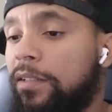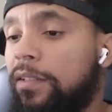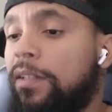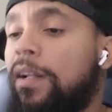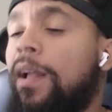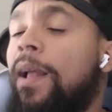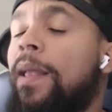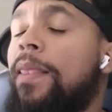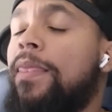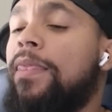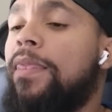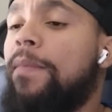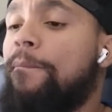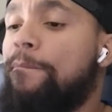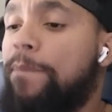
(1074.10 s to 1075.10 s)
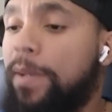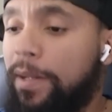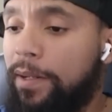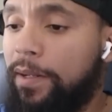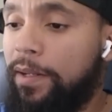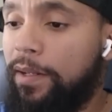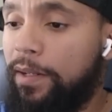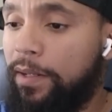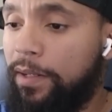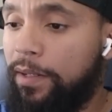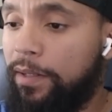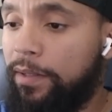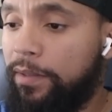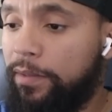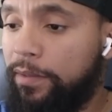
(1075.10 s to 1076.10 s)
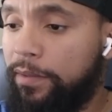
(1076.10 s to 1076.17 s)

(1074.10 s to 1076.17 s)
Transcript: What causes this? Lesion.